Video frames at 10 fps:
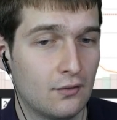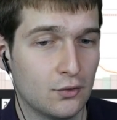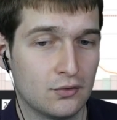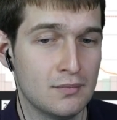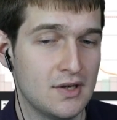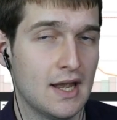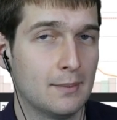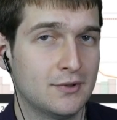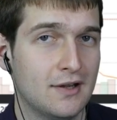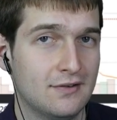of those mini
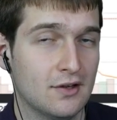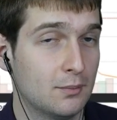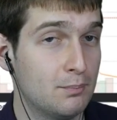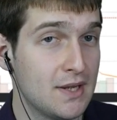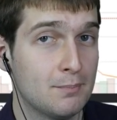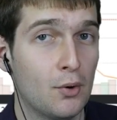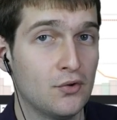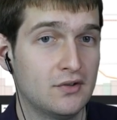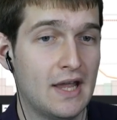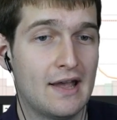updates that are being
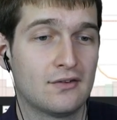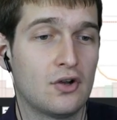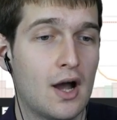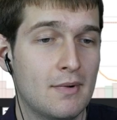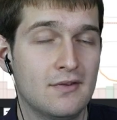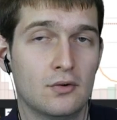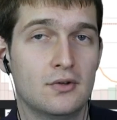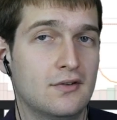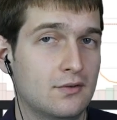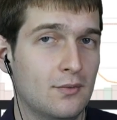posted as comments on
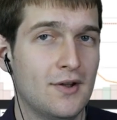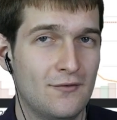this